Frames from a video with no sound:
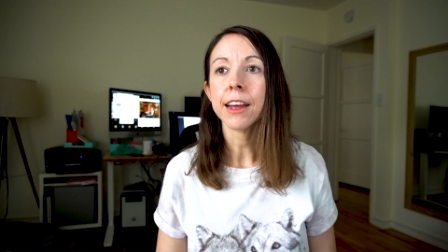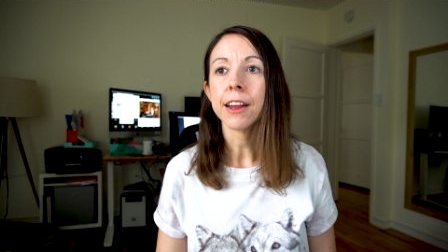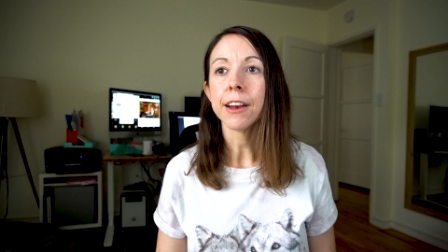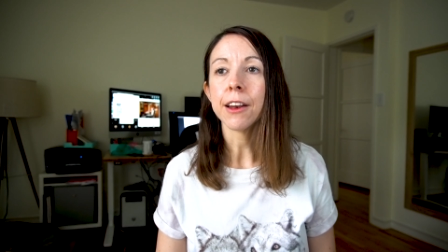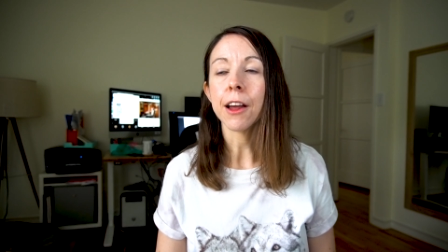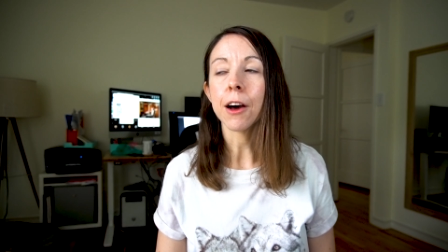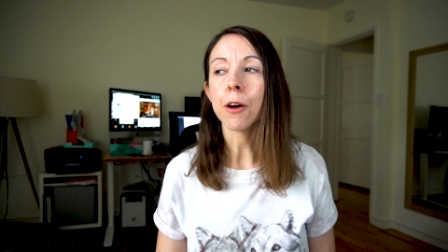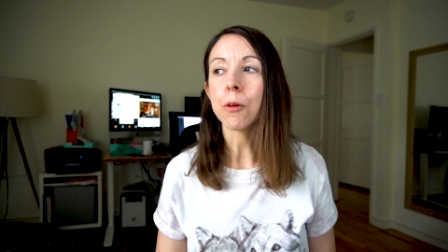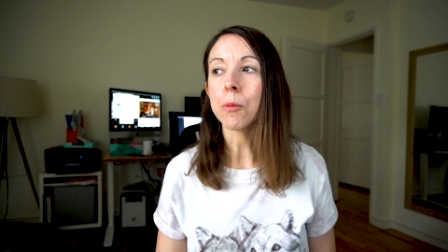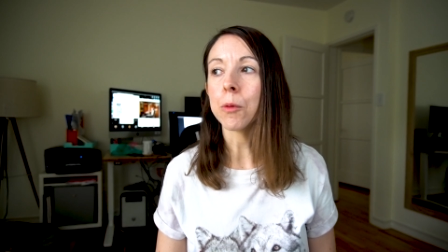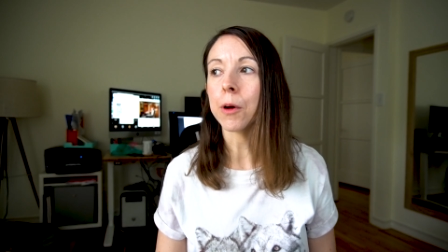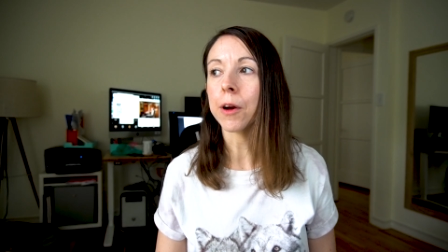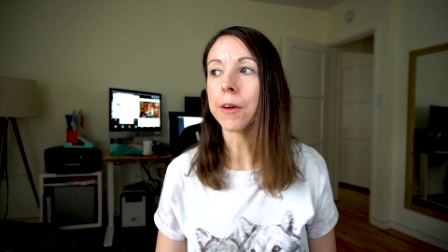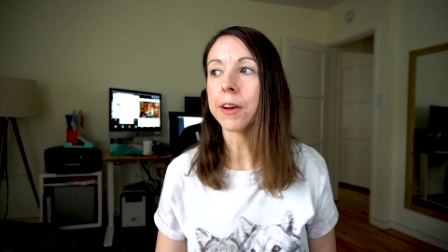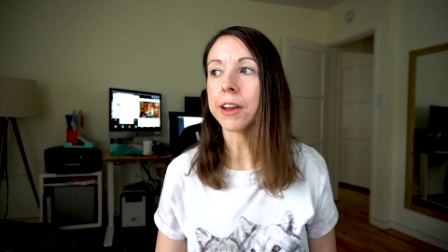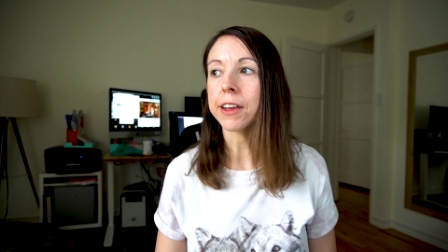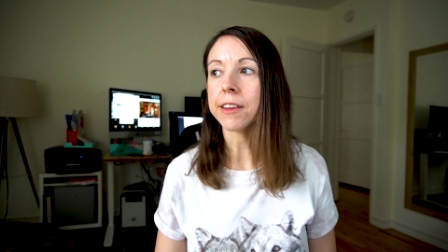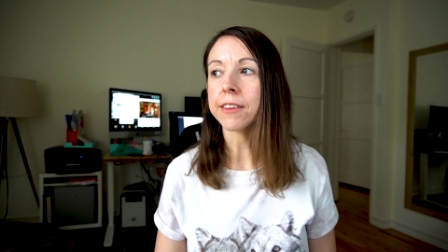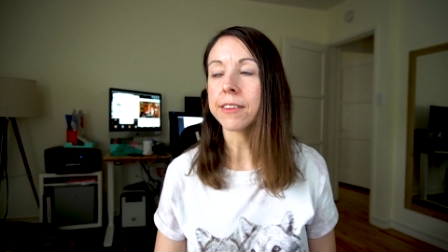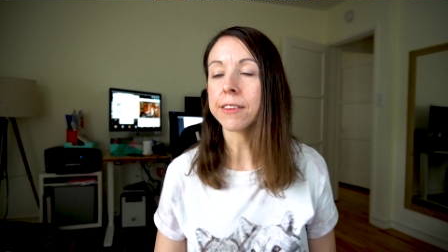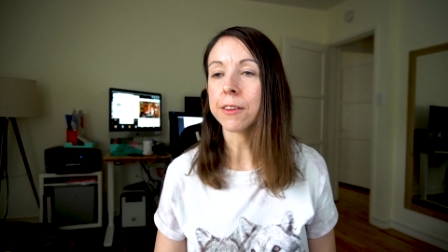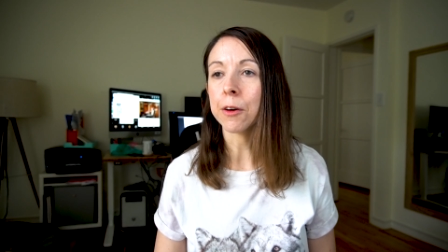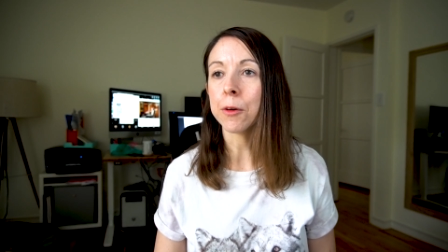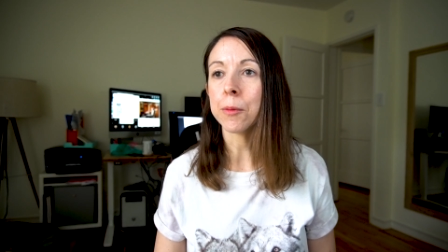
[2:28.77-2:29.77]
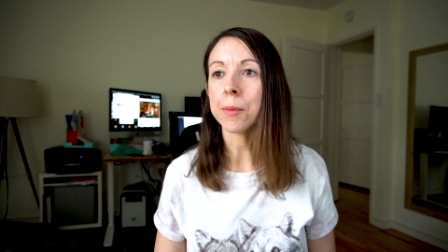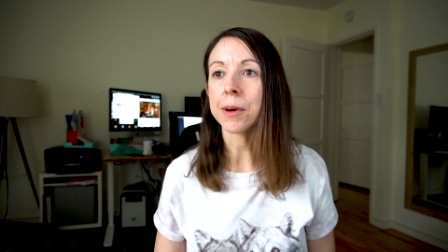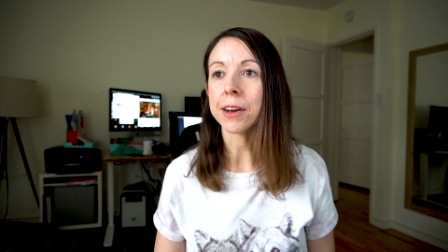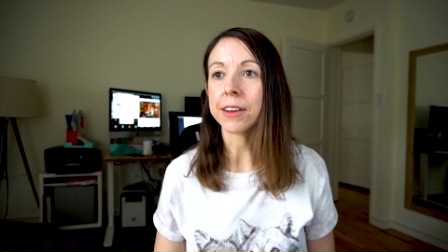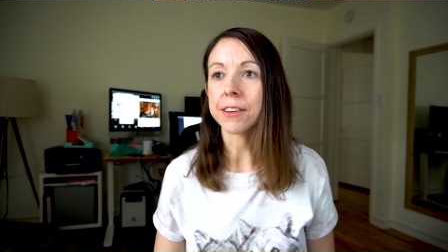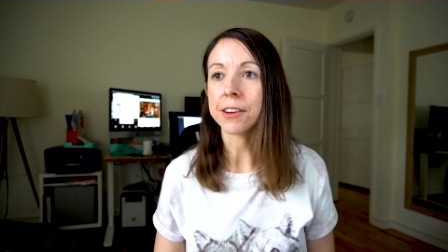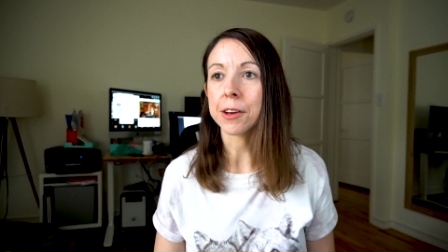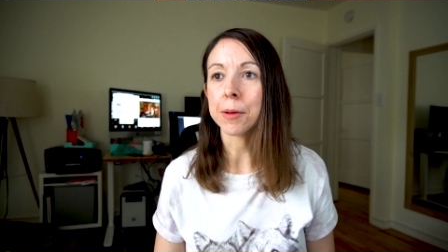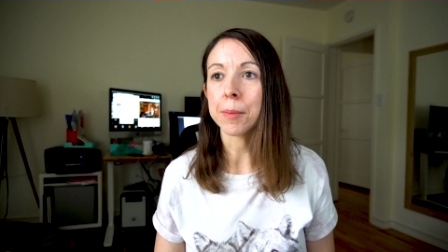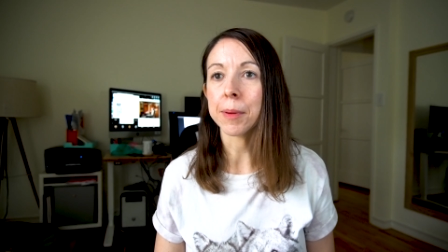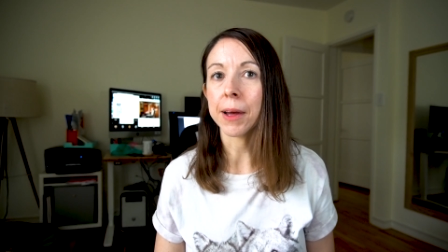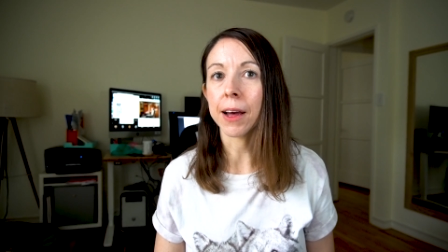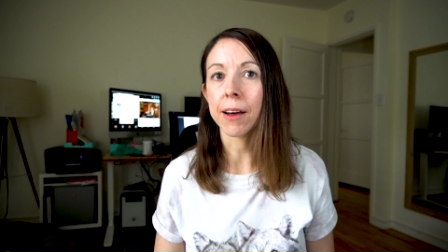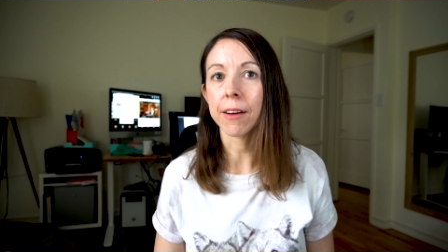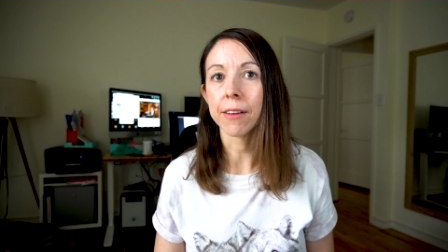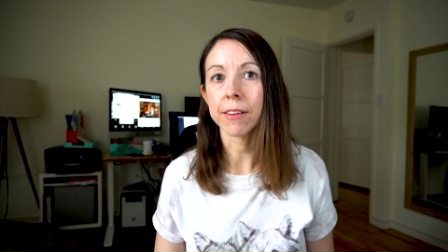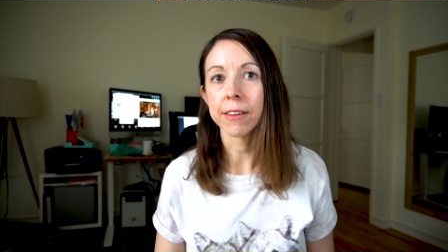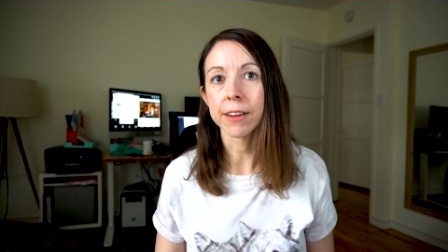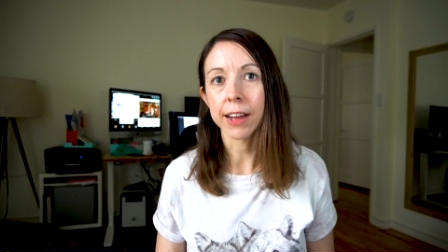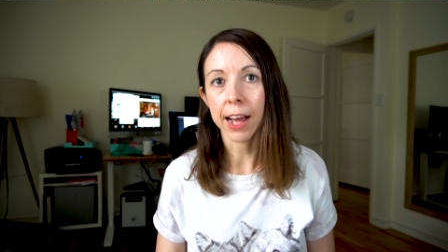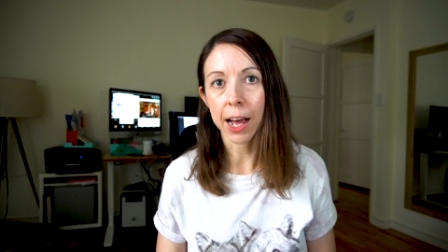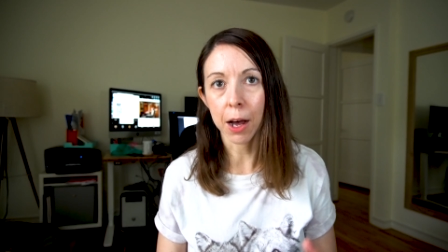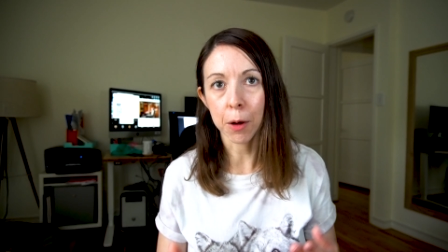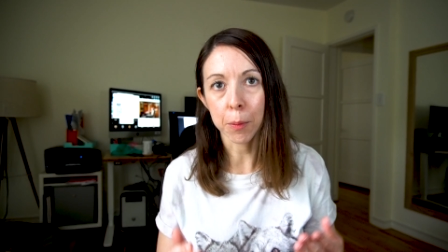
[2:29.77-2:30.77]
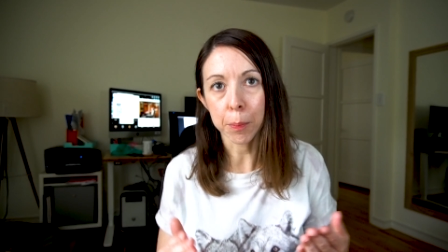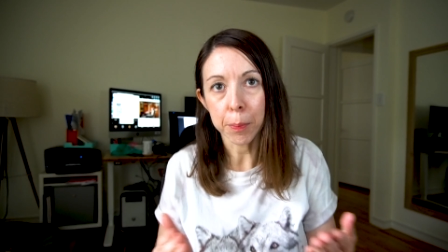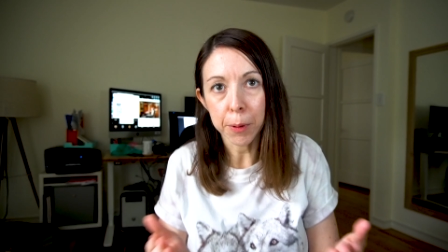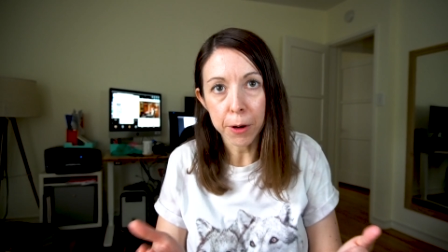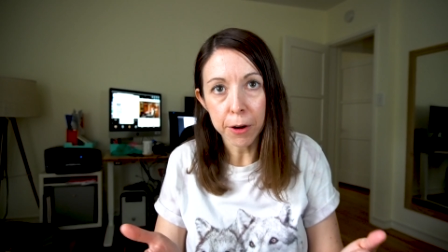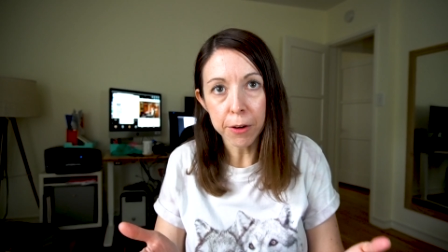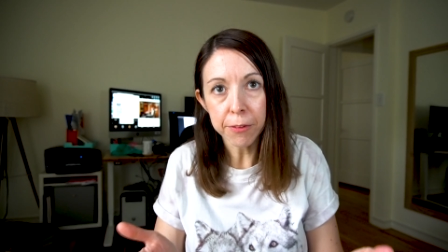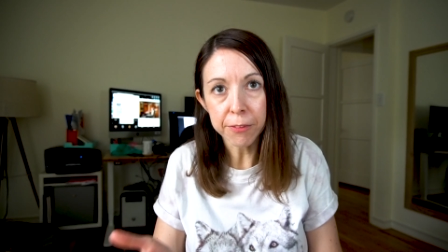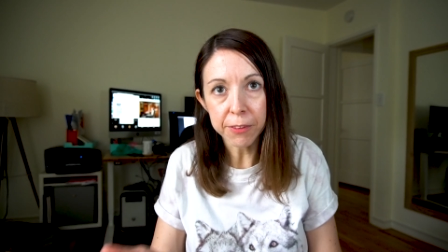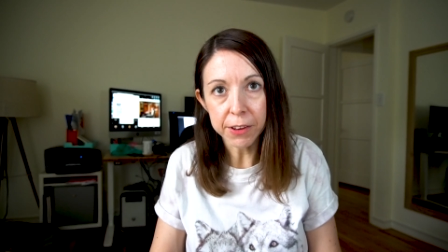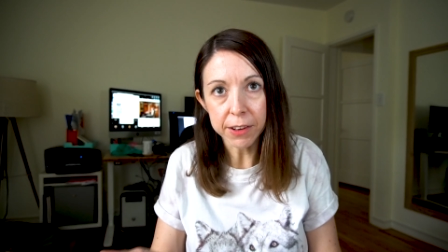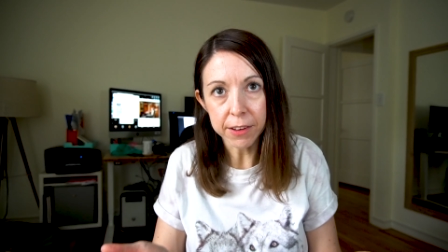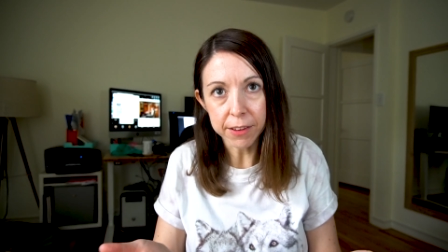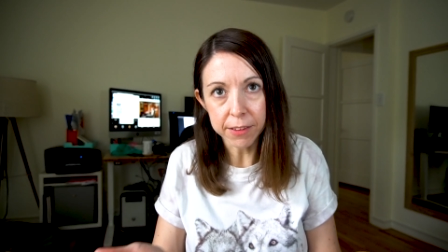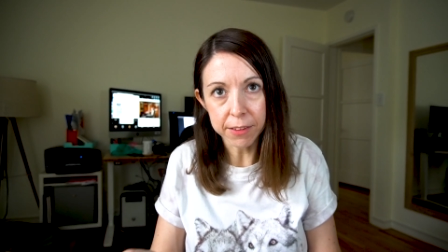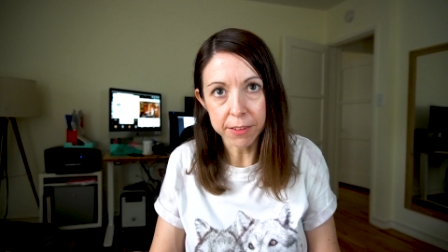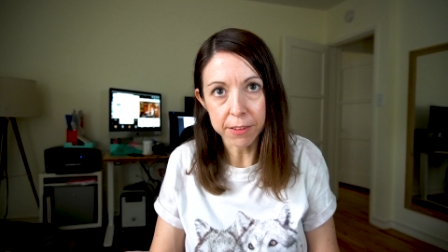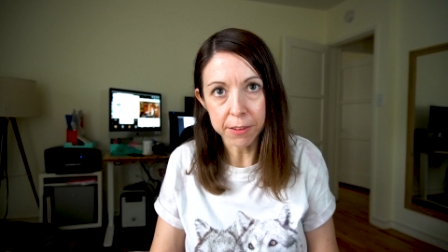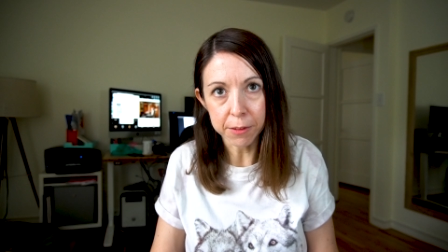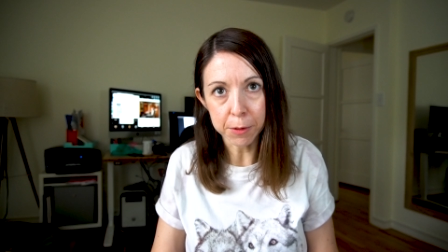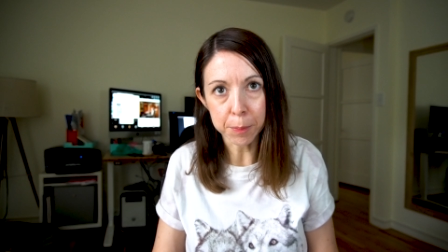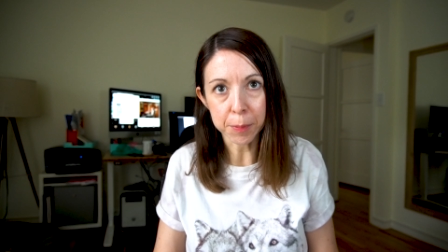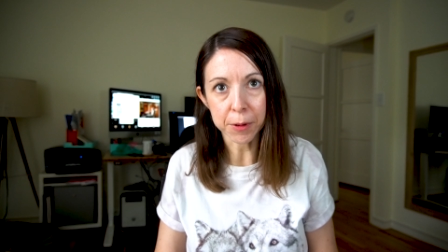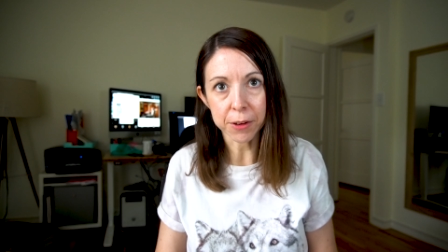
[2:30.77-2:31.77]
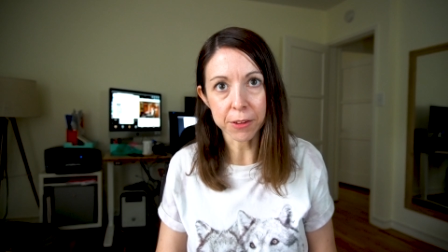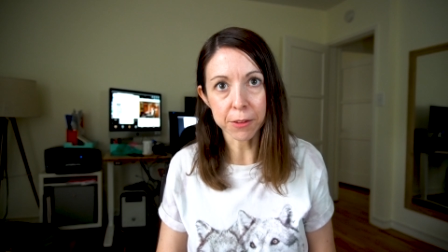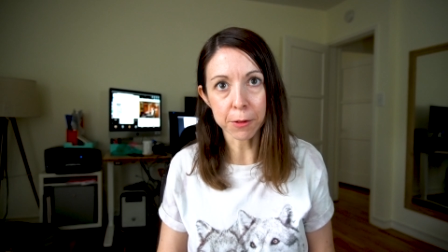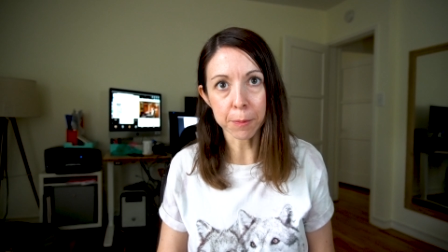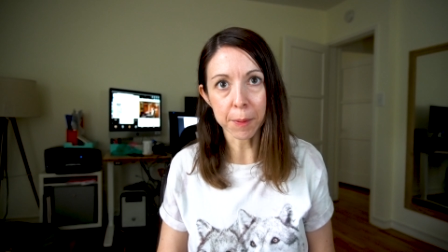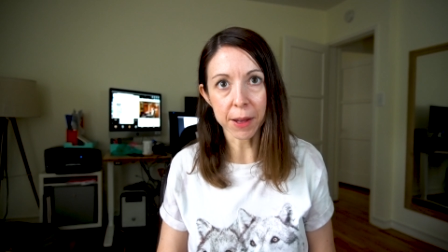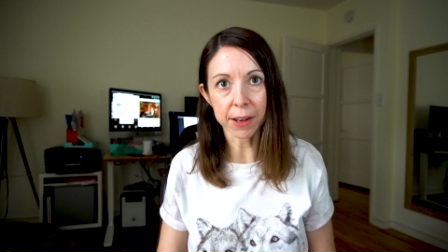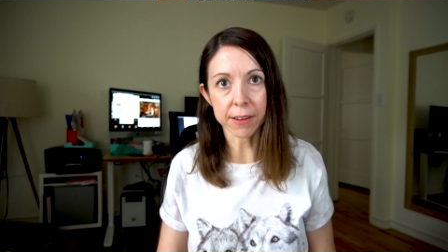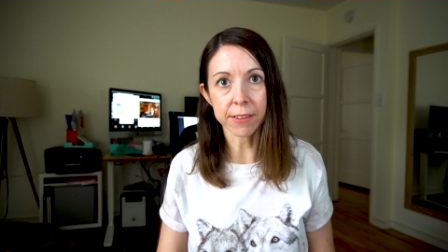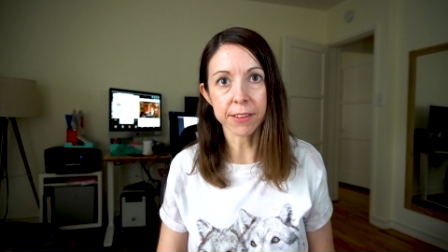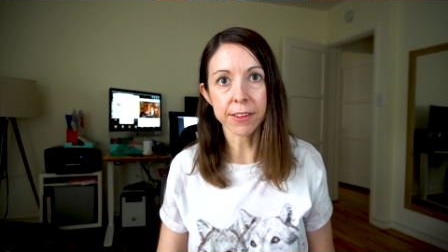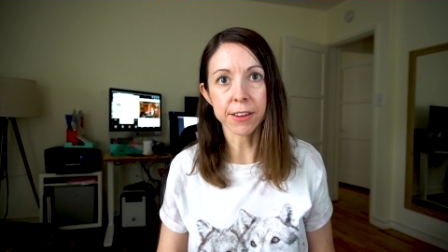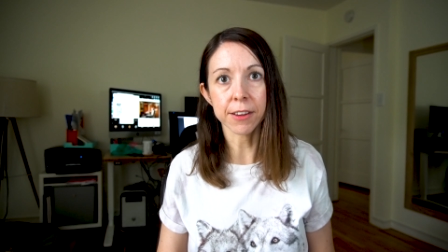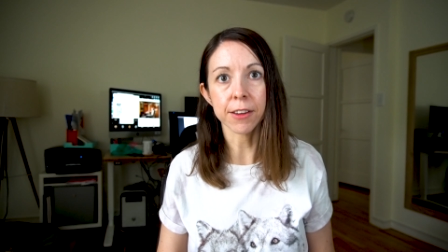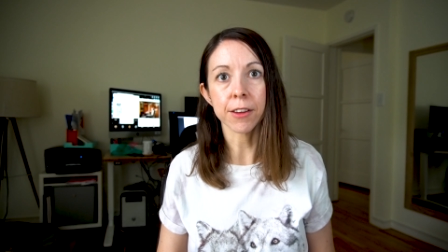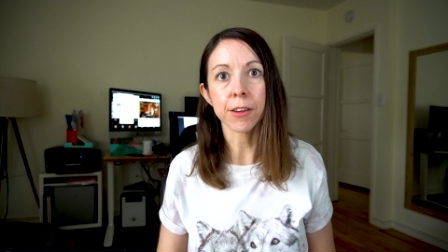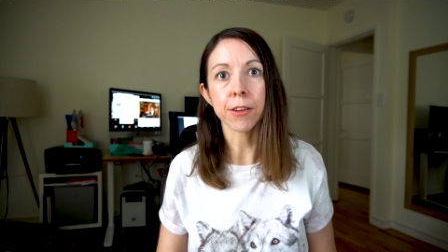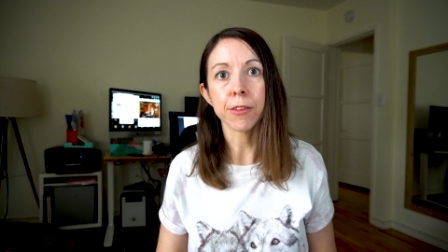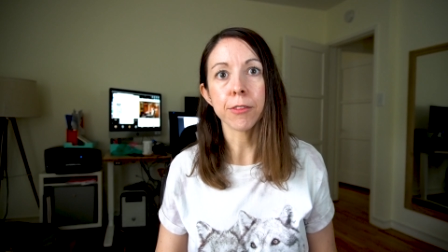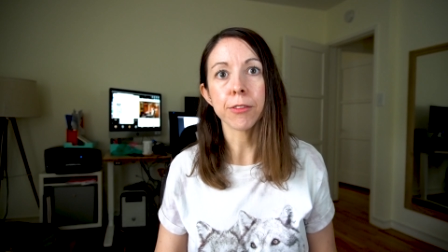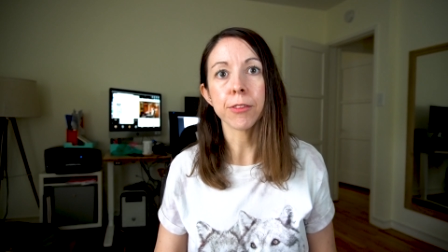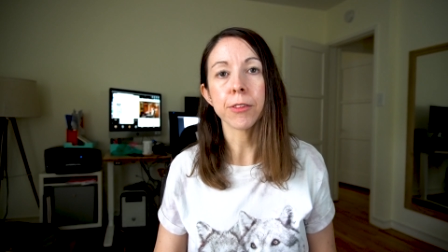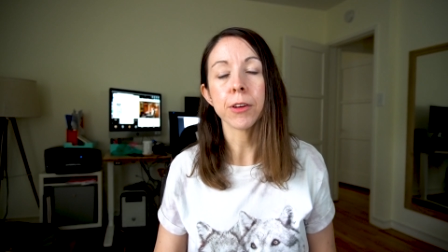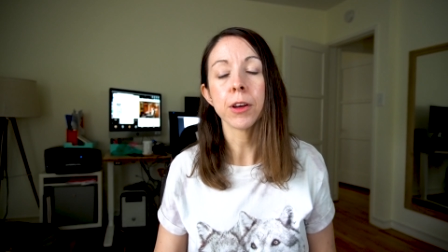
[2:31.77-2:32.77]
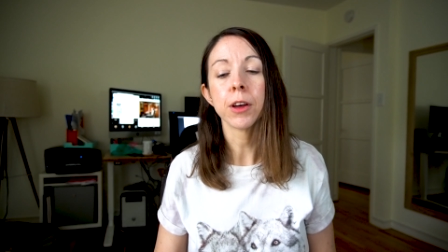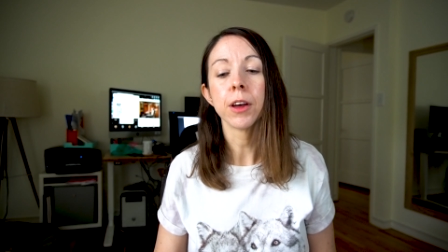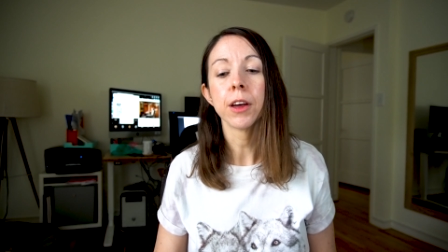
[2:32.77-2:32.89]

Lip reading: not worry so much about how perfect is this perspective,